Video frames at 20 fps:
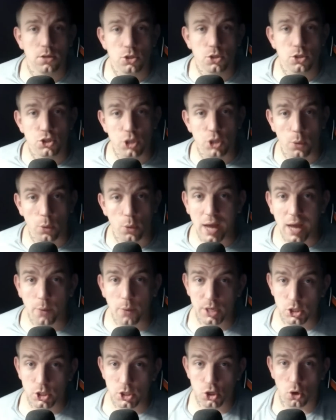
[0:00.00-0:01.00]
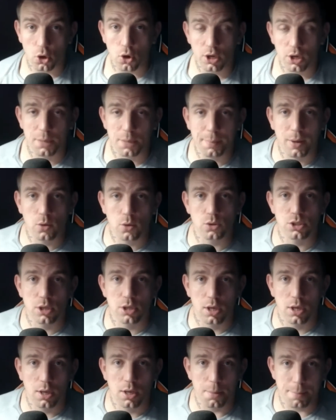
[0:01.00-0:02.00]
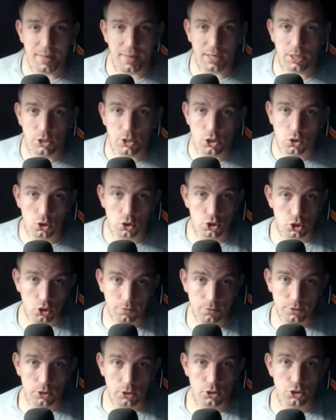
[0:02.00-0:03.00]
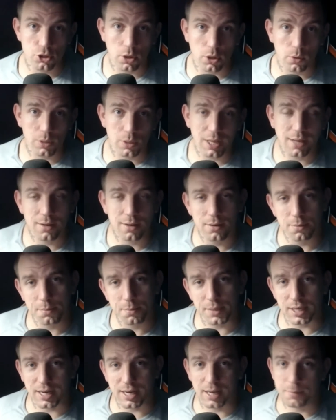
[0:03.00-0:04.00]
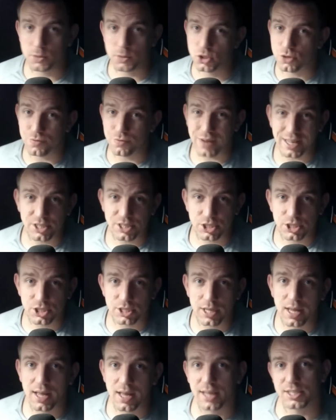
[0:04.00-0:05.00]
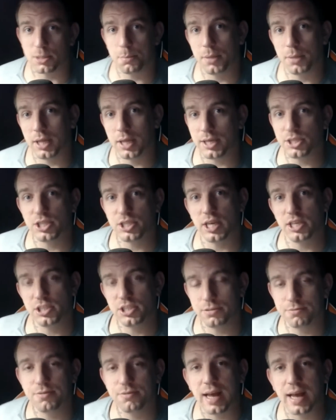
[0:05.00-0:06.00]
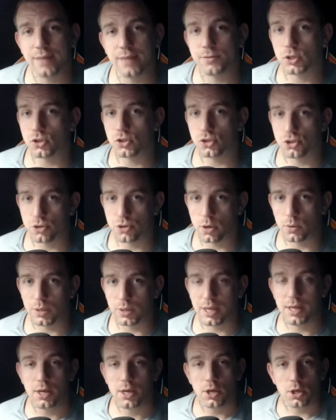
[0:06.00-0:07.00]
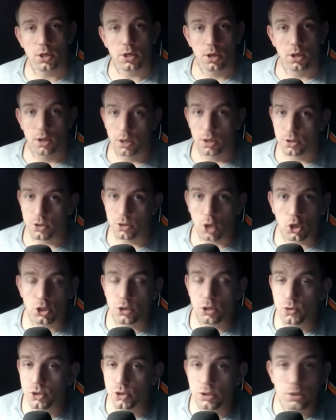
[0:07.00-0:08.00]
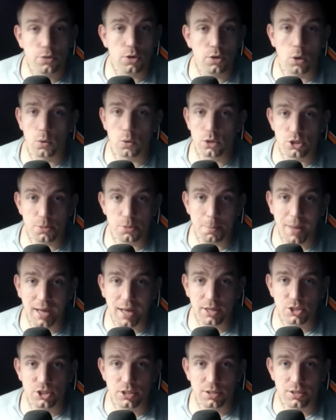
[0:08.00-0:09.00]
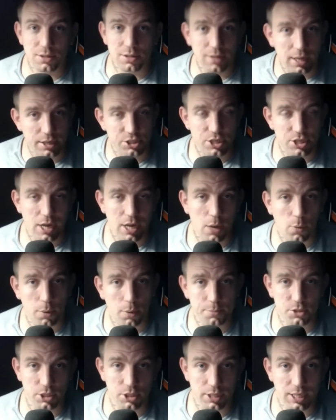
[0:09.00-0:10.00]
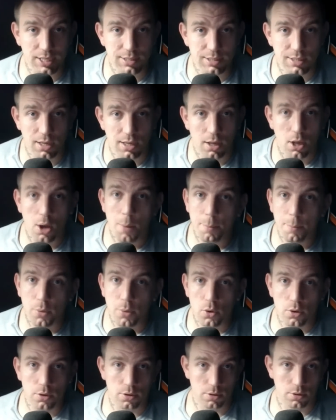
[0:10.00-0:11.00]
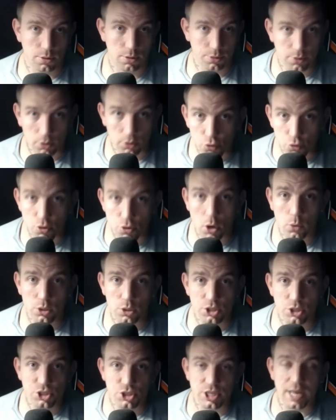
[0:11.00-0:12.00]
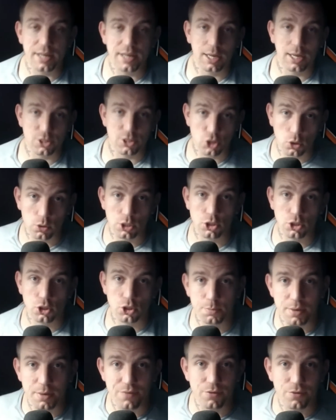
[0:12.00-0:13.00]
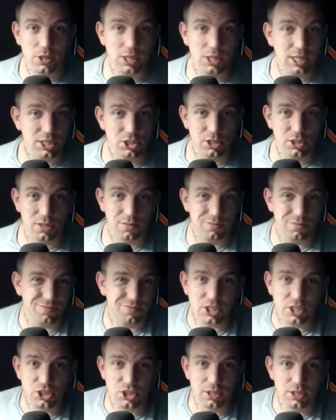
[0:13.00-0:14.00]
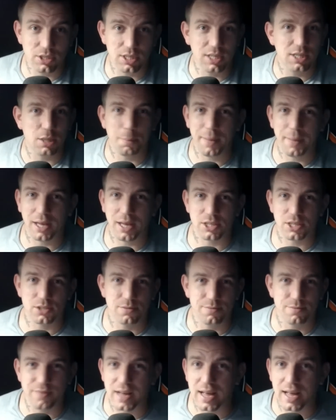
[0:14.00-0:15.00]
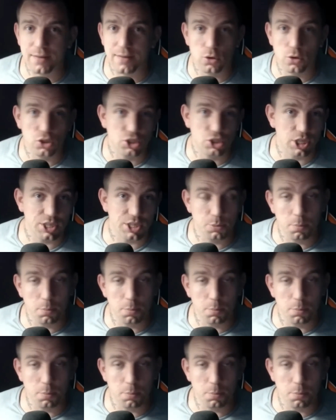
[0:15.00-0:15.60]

So now we are talking about making your SCUF controller being able to register as a PlayStation 5 controller. Not using the Cronos Max, that is now obsolete, but the Cronos Zen has only just been released recently in the past 5 or 6